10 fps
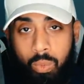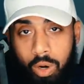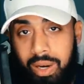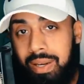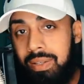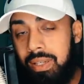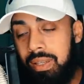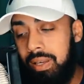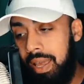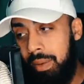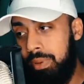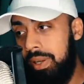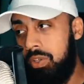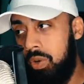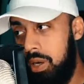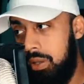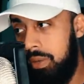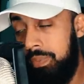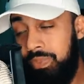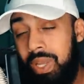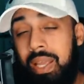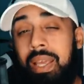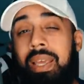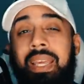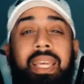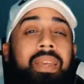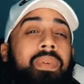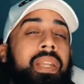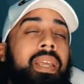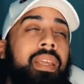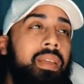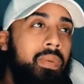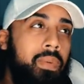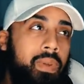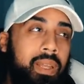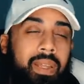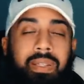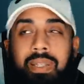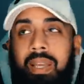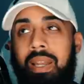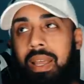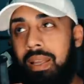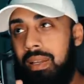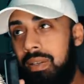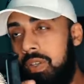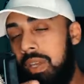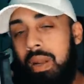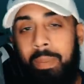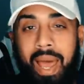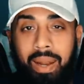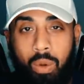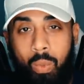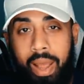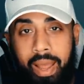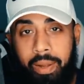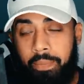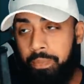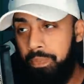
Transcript: We're going to see the gameplay trailer even if it's in a cinematic way.